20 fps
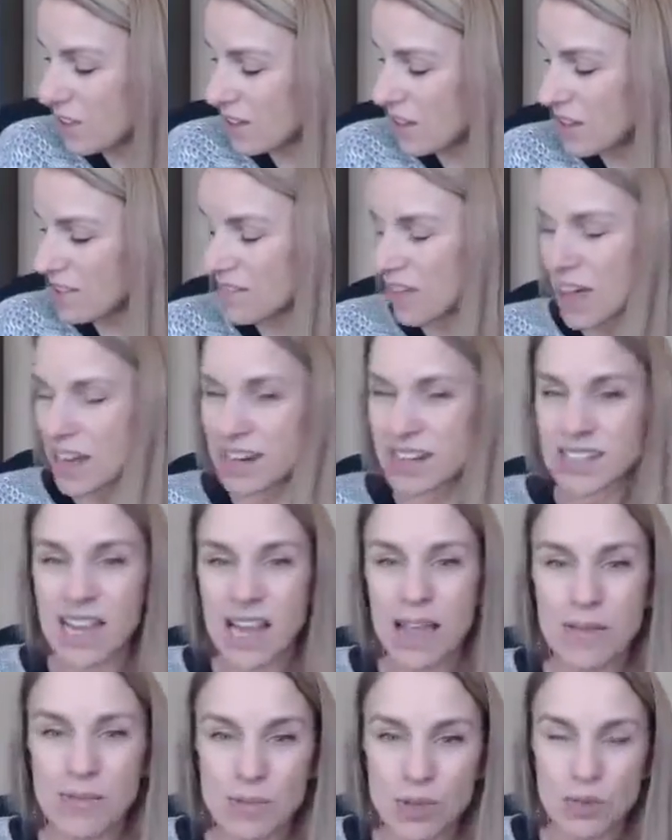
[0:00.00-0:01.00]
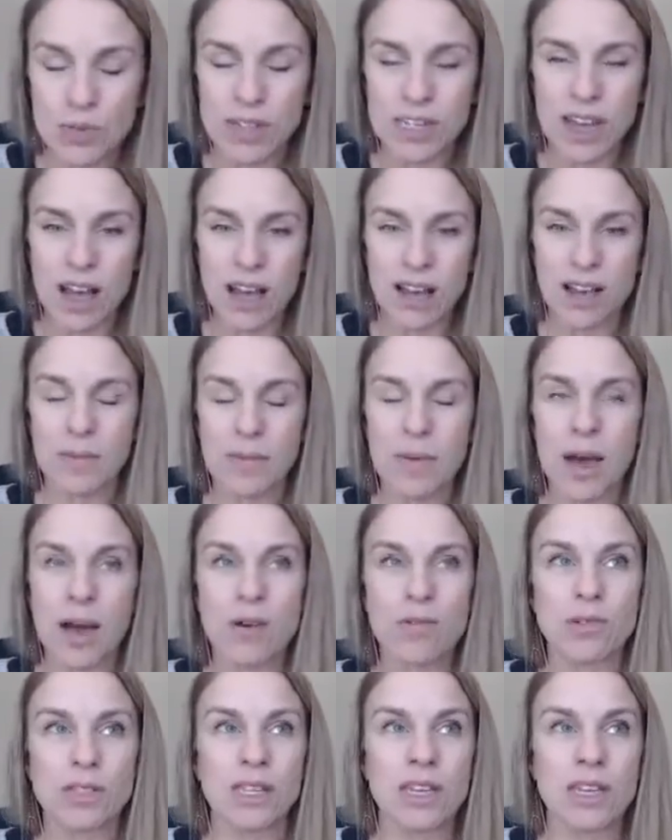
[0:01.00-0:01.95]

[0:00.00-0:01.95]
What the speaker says: a lot of times we talk about,